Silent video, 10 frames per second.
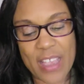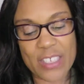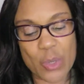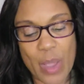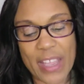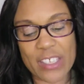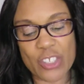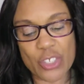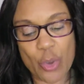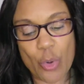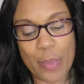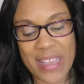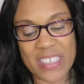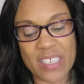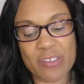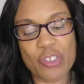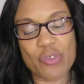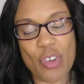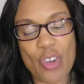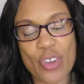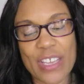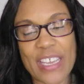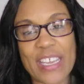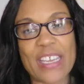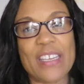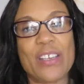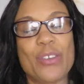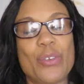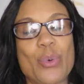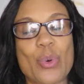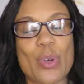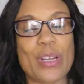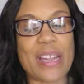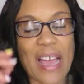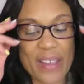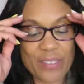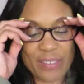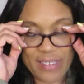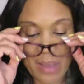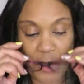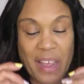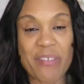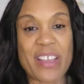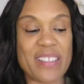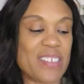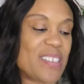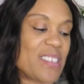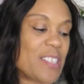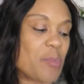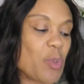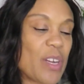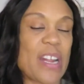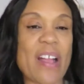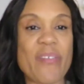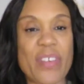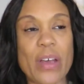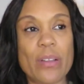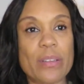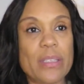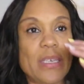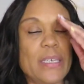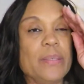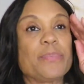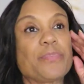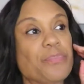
so I can show myself strong in your life. Now, when I read this this morning, I felt the